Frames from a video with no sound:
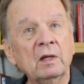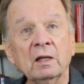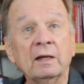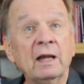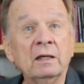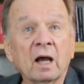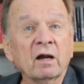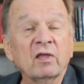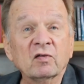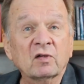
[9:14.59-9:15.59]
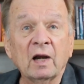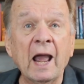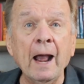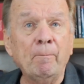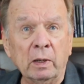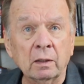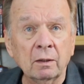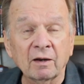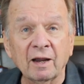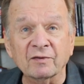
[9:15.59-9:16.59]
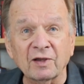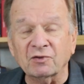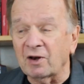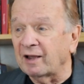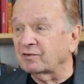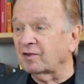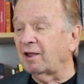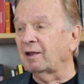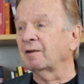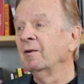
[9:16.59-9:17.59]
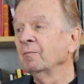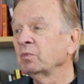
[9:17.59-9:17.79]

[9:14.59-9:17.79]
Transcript: it, none of this can happen. It, it's like saying